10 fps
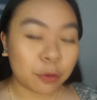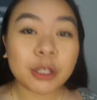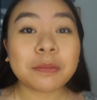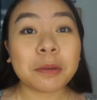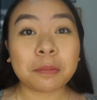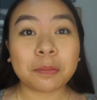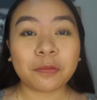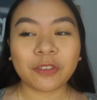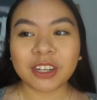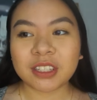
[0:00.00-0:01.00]
was my
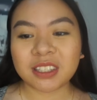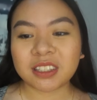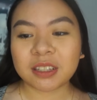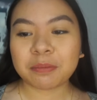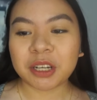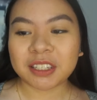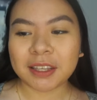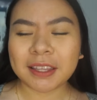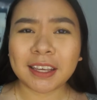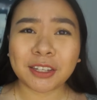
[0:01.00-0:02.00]
first
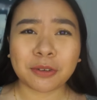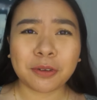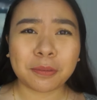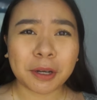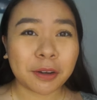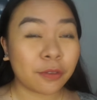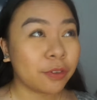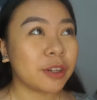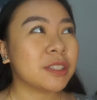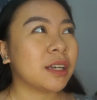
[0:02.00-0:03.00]
presentation. Parang
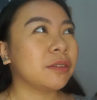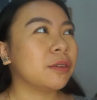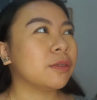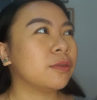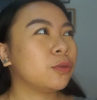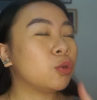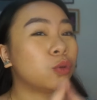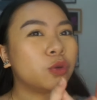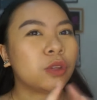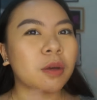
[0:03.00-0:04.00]
first out of
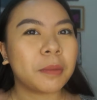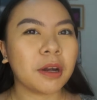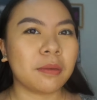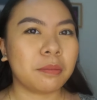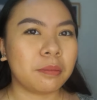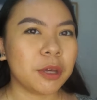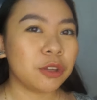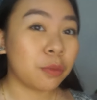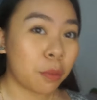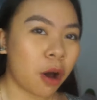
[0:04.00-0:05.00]
two na parang
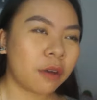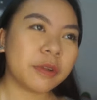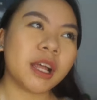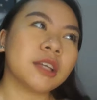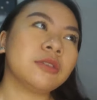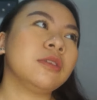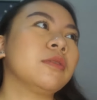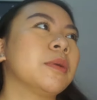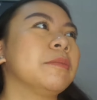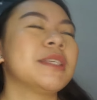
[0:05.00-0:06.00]
medyo mock. But actually,
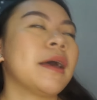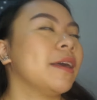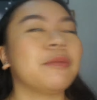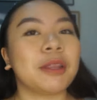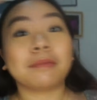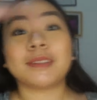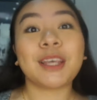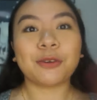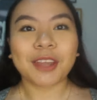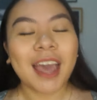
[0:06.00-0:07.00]
ito pa. Sa, ewan, sa
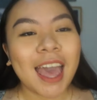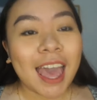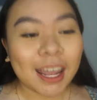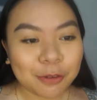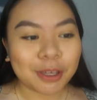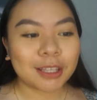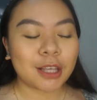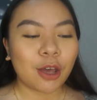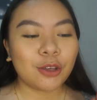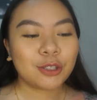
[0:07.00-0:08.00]
yun. Anyways,
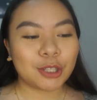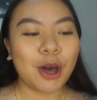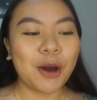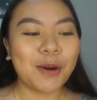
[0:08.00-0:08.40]
so,